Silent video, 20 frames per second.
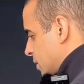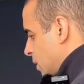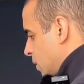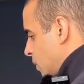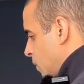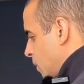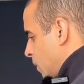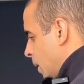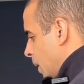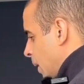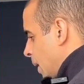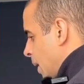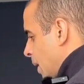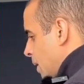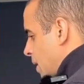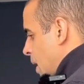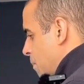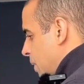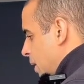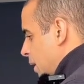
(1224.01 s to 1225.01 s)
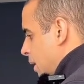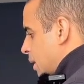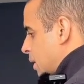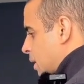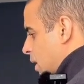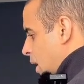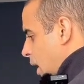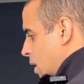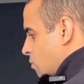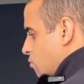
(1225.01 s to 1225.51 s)
So, let
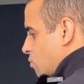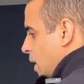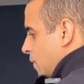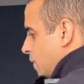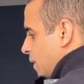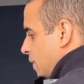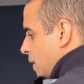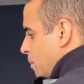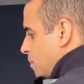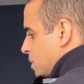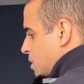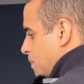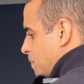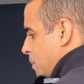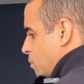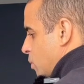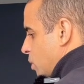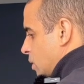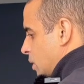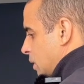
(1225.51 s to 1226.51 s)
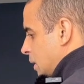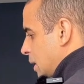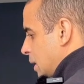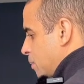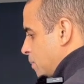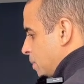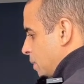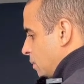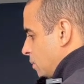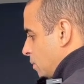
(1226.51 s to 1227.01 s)
me go and run the numbers a bit more
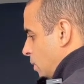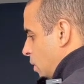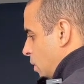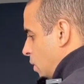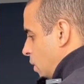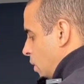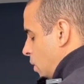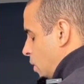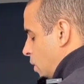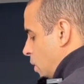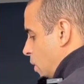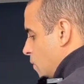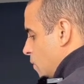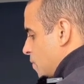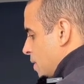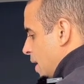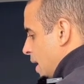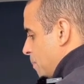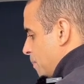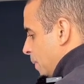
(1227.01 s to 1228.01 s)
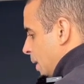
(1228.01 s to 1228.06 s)
deeper on there.